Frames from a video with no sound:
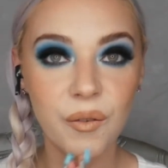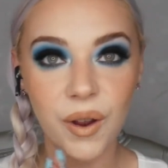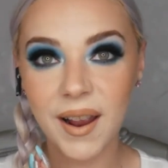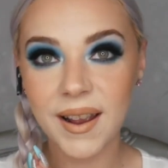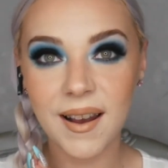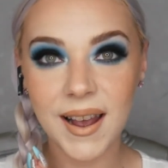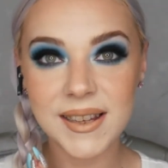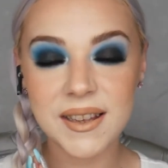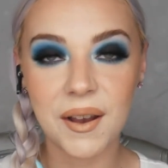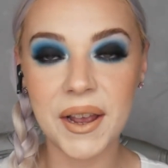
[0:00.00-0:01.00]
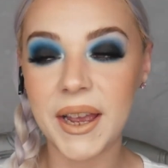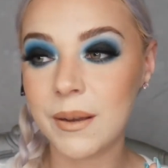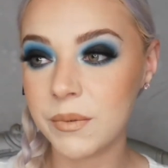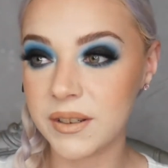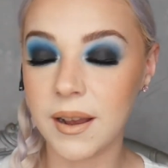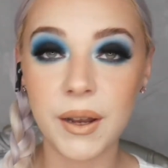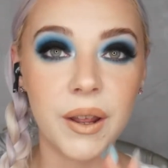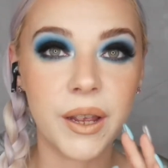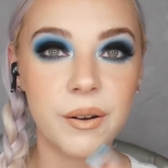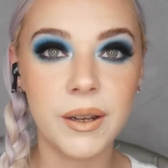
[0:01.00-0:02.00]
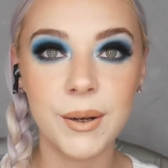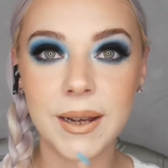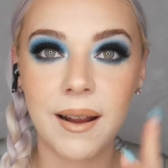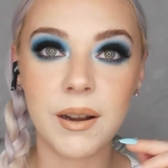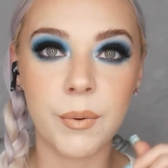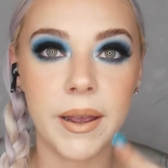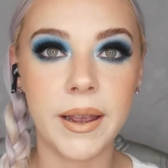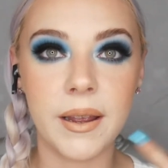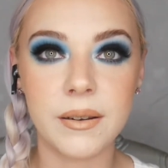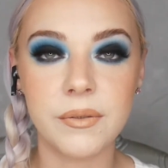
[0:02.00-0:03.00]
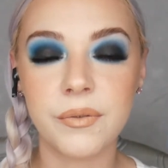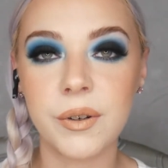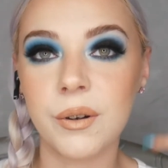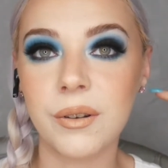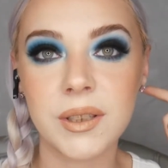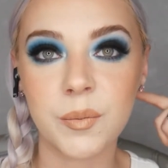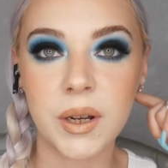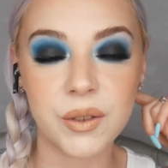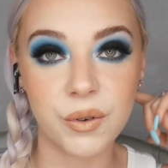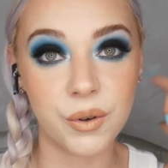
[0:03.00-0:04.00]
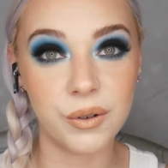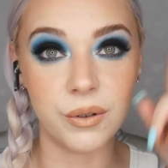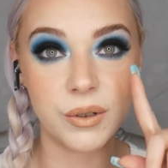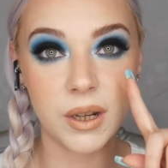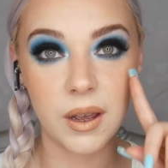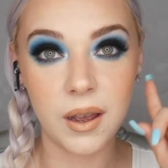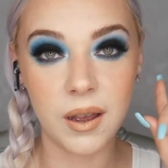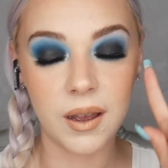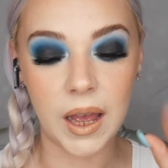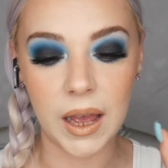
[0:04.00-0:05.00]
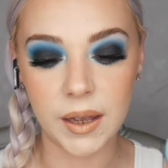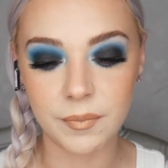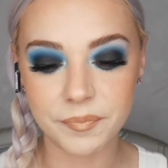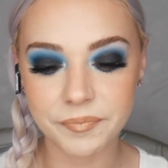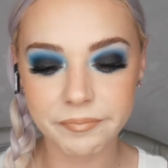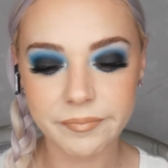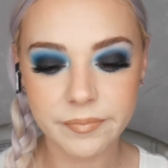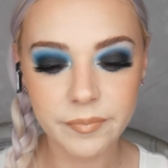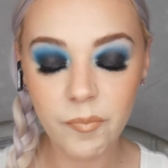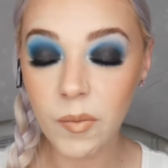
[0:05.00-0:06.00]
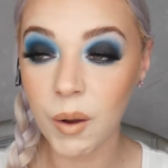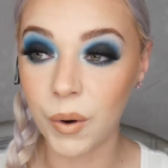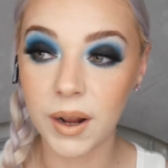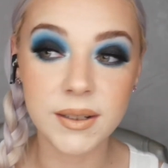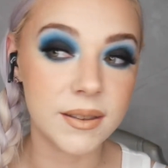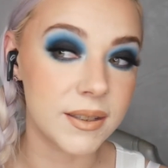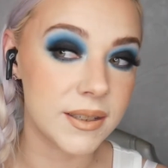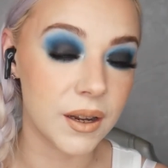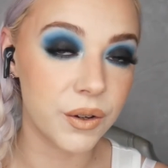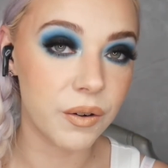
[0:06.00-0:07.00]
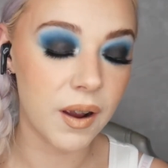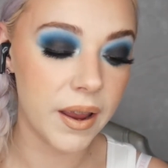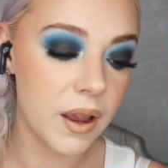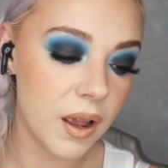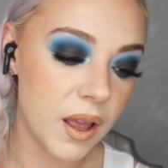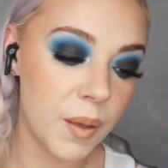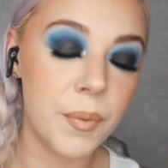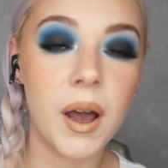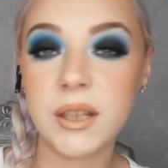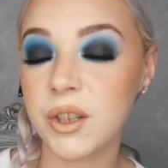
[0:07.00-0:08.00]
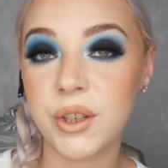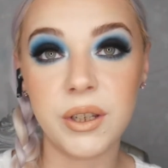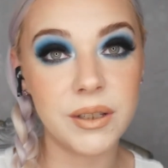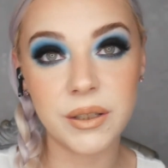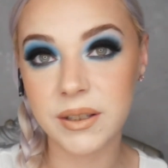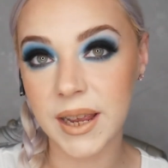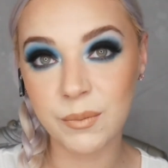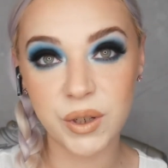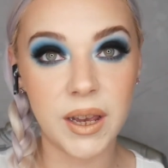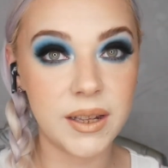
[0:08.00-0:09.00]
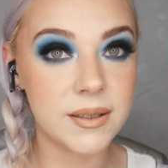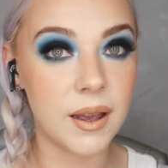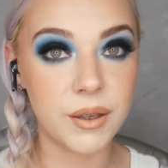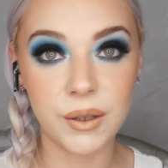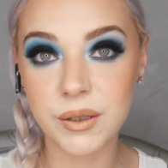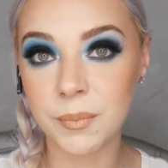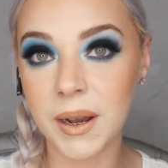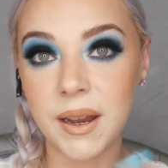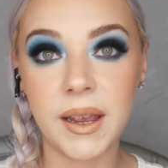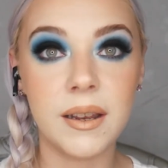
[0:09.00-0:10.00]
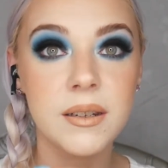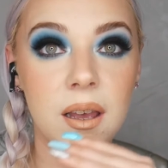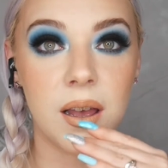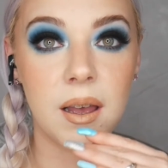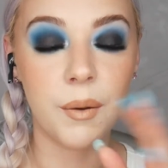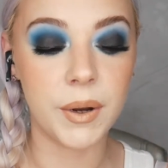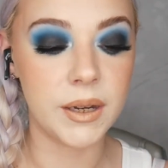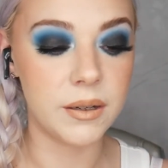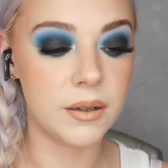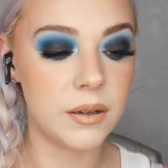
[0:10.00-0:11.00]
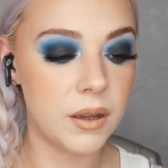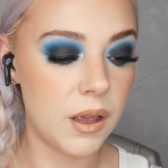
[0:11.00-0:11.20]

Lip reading: Right guys, I am done. I got a little carried away and forgot to press record when I did this under eye, but I just used the same shades that I used on my lid. Went in